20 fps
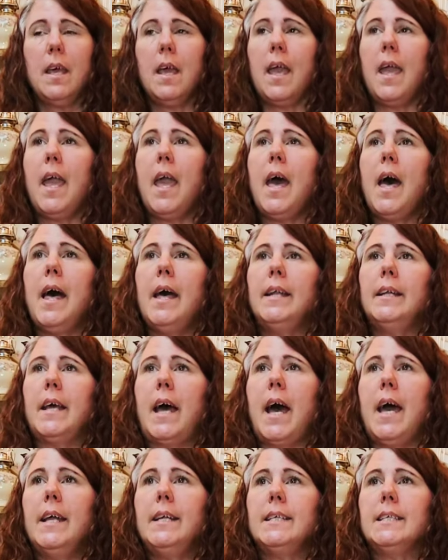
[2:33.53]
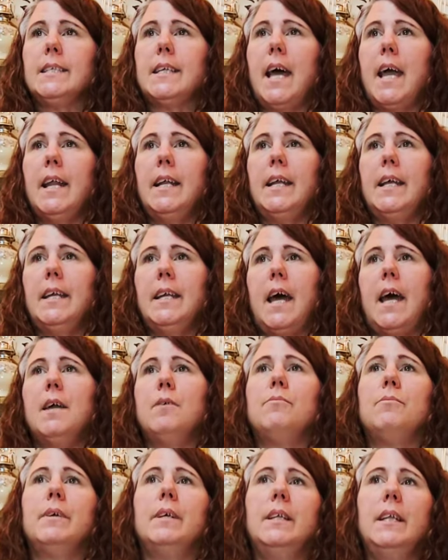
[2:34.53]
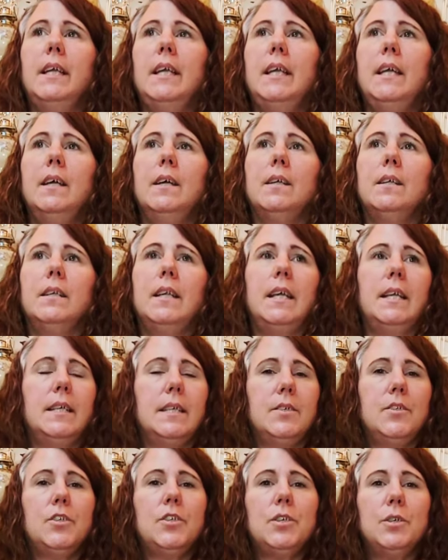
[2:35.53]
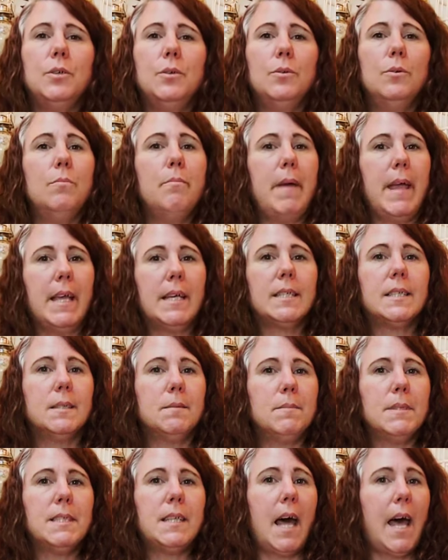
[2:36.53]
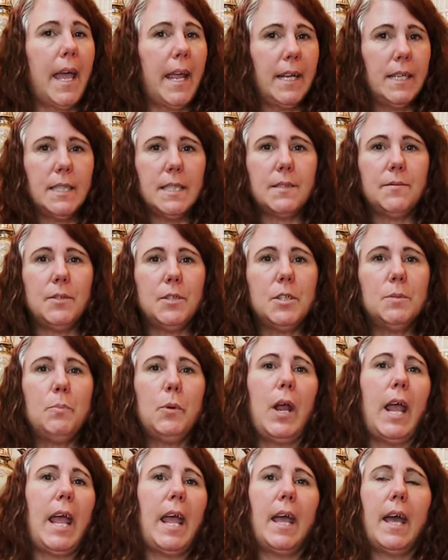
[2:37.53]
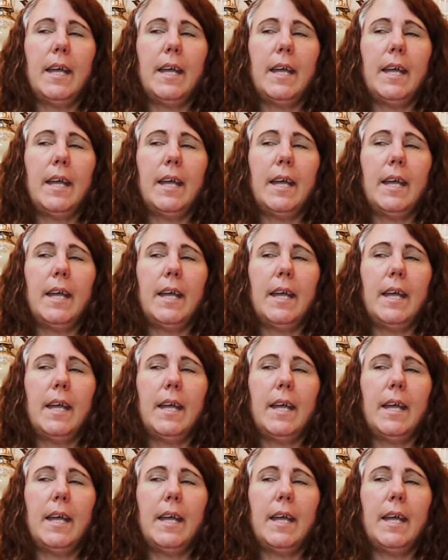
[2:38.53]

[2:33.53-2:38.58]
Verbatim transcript: And I decided I really needed to make some signs for spring.